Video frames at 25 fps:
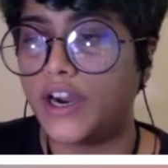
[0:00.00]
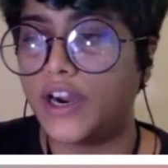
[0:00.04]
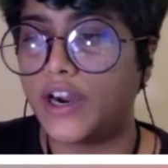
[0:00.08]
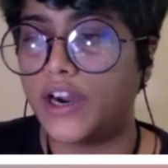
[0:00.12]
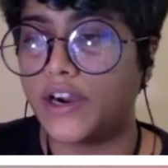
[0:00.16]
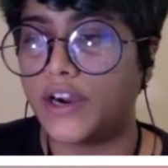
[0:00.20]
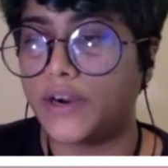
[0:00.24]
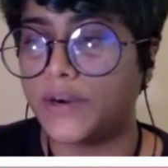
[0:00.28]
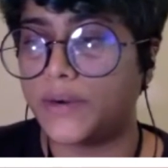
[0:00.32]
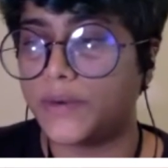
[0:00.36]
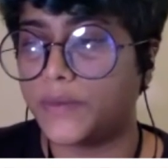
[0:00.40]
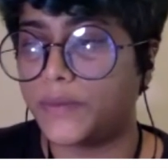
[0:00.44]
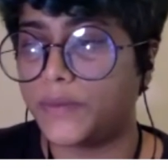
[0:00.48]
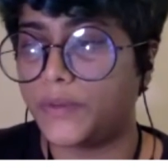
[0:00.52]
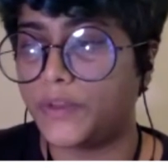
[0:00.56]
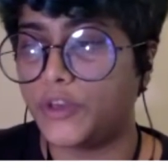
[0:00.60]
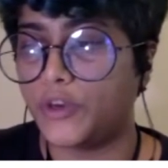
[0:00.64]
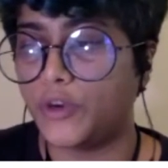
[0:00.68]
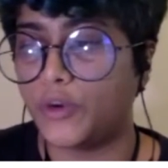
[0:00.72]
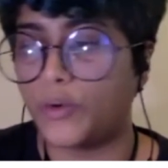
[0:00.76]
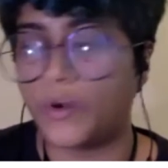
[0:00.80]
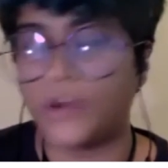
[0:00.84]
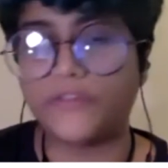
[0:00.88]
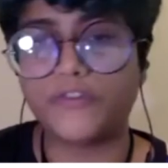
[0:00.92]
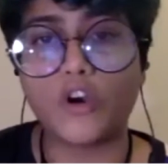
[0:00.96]

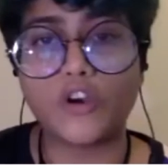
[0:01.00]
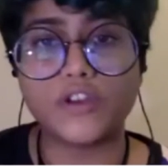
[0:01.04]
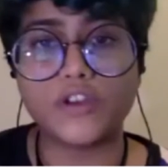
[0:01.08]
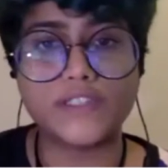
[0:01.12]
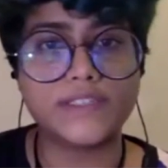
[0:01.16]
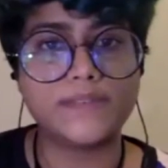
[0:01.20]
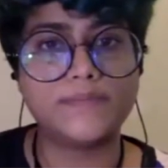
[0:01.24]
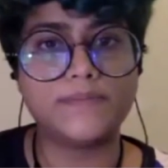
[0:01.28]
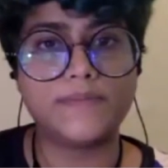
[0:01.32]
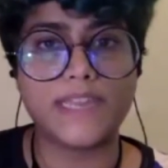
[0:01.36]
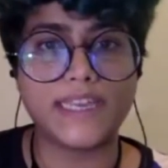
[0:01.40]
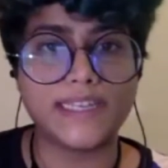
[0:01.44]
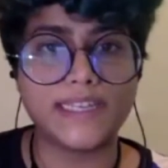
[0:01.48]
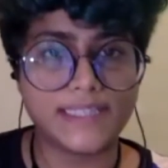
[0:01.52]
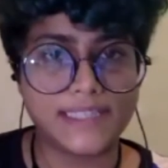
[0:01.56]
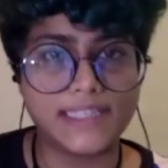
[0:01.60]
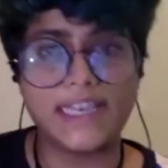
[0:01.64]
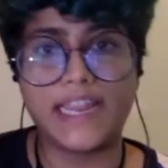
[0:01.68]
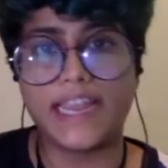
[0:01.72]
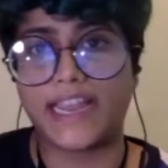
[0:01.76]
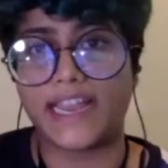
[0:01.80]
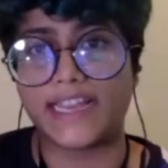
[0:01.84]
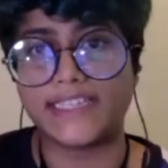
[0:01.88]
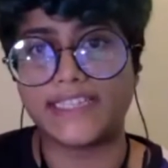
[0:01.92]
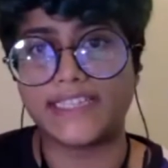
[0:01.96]
of course,
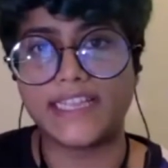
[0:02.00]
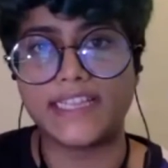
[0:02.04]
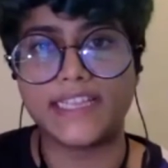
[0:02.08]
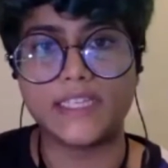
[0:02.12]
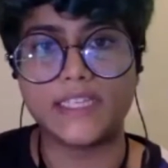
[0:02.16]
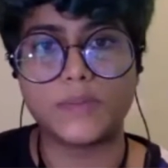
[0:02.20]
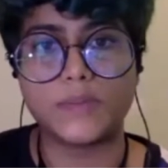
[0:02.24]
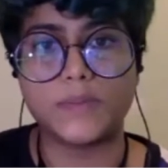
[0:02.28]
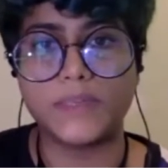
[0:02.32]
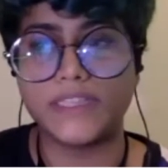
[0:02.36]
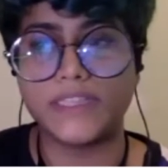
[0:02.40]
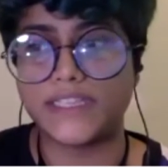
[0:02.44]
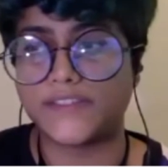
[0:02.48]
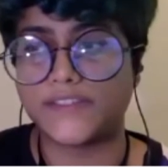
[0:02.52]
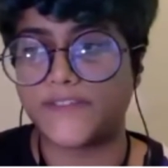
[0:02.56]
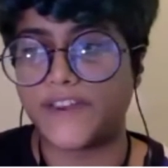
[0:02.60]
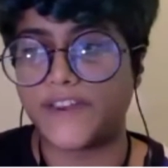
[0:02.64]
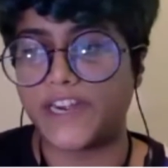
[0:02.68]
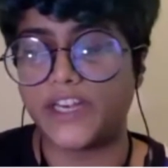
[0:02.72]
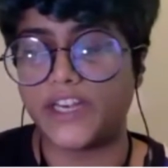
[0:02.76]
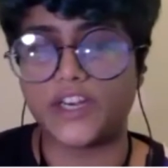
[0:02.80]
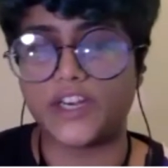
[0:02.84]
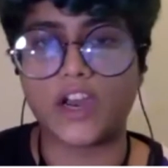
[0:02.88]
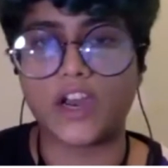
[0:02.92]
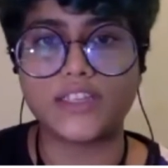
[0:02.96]
like I said, there's been this
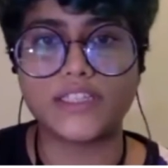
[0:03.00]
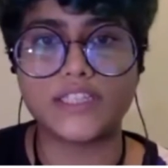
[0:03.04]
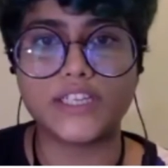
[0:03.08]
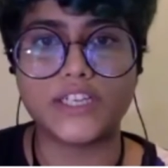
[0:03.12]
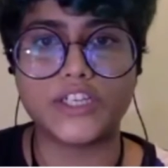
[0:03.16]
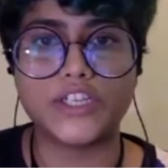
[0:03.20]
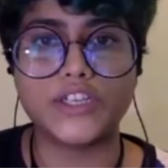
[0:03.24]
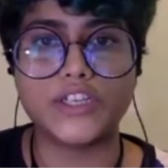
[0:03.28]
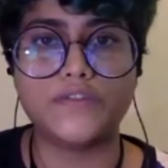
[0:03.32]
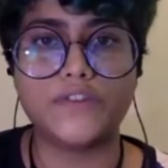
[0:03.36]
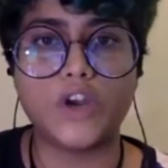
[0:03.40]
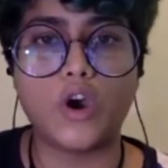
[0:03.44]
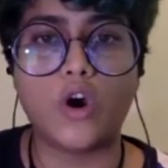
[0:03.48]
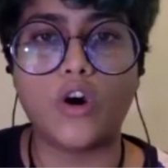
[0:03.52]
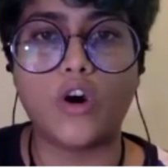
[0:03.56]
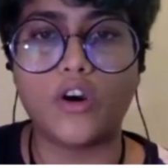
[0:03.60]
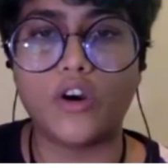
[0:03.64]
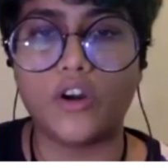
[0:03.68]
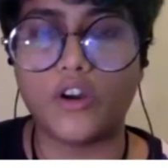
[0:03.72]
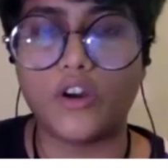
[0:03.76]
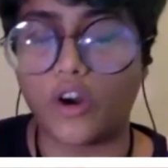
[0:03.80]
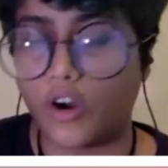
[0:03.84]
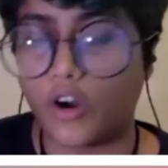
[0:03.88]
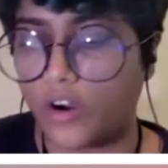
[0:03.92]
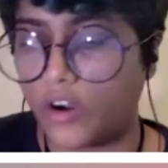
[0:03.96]
very drastic shift
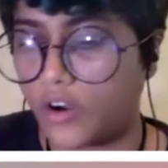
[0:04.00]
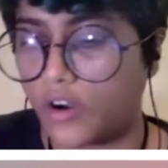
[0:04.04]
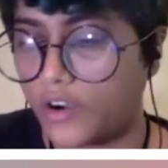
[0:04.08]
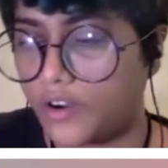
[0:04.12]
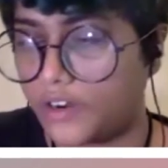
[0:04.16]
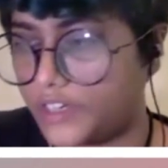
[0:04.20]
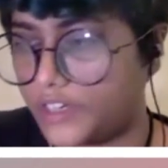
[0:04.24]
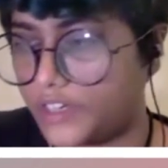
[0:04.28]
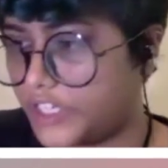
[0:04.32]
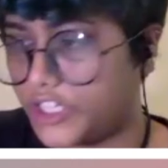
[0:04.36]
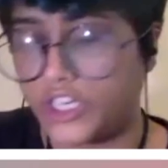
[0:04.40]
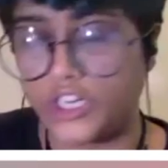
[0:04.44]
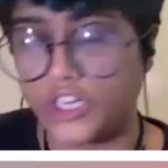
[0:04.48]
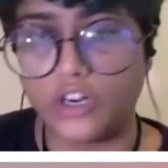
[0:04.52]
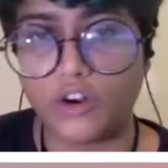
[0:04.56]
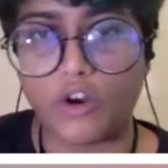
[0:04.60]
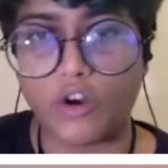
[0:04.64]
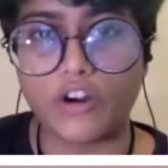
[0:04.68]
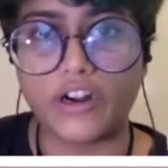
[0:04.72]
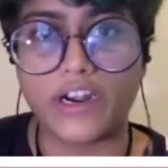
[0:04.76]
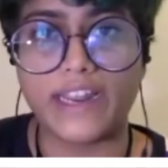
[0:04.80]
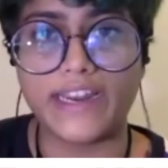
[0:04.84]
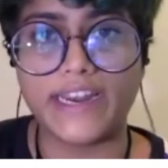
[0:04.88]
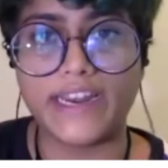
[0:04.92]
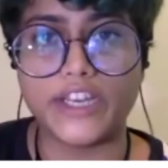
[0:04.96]
of digital
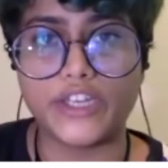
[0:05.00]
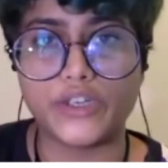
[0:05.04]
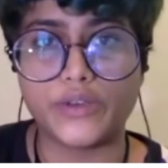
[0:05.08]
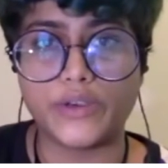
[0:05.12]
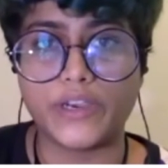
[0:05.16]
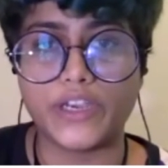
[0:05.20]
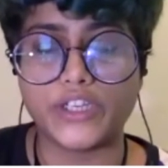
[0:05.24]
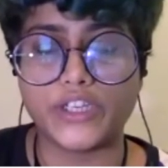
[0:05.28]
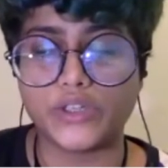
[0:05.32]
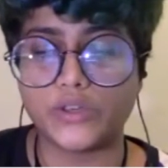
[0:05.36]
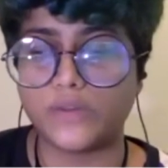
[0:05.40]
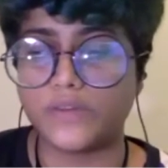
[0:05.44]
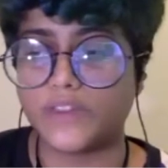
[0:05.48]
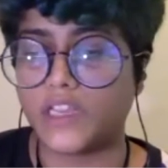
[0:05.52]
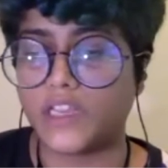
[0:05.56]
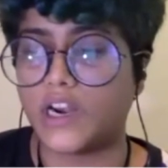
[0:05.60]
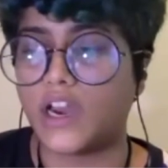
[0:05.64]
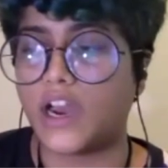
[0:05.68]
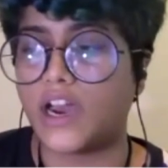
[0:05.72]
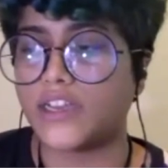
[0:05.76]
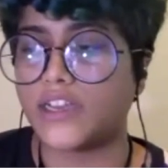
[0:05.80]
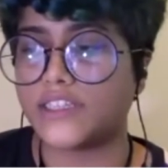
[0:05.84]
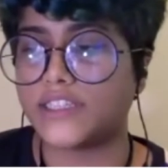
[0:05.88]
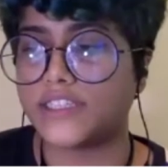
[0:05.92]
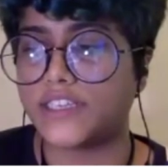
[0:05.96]
online education over the
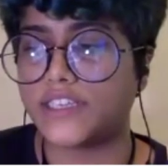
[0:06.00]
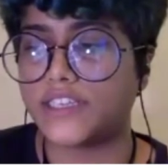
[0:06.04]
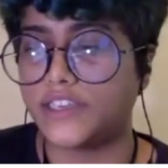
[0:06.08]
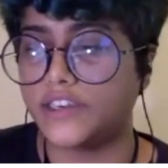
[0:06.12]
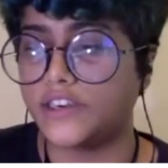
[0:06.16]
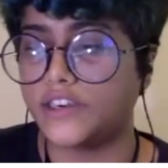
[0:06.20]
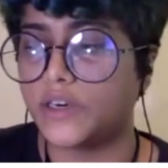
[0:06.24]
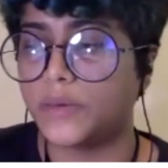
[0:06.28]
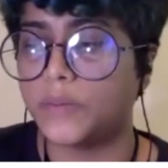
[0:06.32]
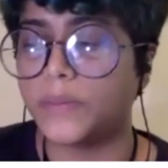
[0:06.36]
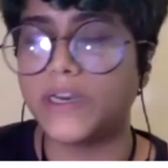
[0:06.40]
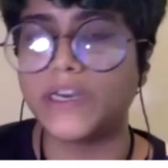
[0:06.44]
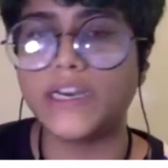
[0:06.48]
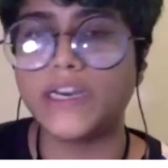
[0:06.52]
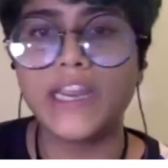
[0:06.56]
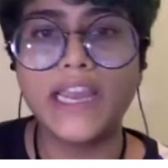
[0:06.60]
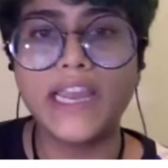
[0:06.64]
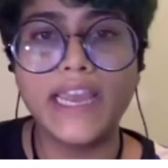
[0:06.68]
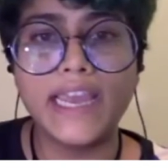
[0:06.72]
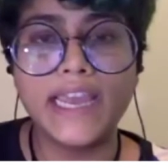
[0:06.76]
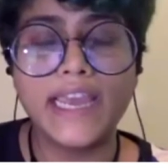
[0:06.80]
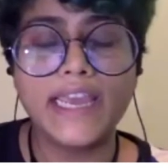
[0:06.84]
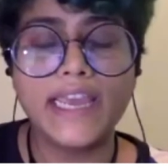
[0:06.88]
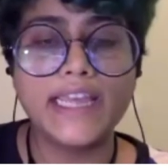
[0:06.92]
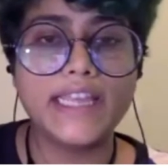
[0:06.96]
last year, but
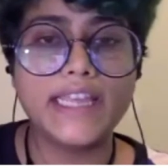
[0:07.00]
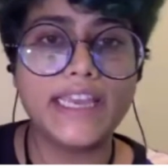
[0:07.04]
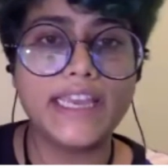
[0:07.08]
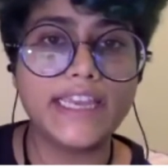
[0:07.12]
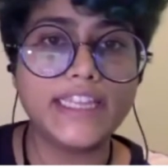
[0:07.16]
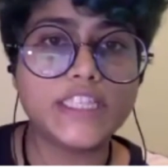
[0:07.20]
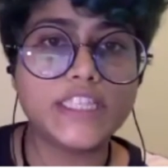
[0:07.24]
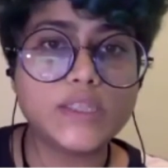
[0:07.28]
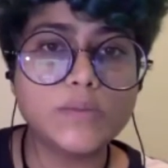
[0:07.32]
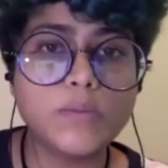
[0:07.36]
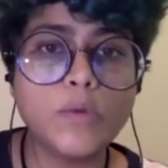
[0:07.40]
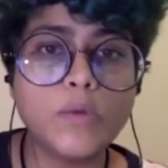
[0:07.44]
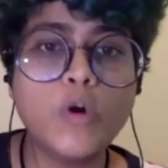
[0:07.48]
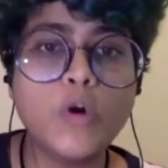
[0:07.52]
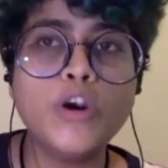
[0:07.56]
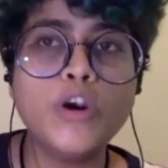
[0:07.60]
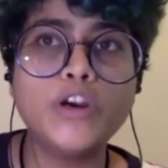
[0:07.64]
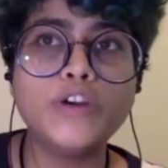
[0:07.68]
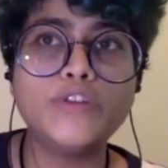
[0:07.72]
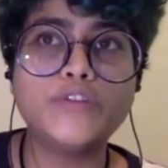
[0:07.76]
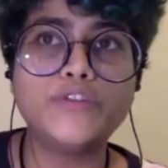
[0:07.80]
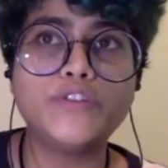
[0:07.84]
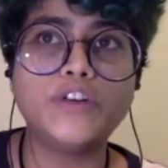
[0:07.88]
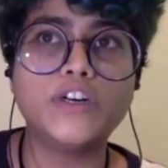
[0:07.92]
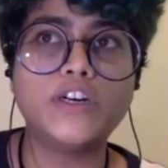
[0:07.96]
it's more
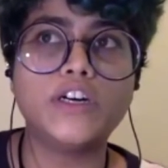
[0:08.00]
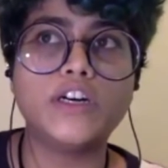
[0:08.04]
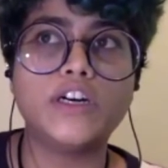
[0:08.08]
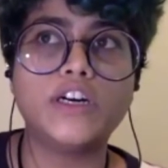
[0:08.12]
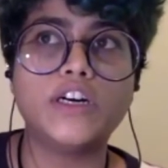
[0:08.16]
of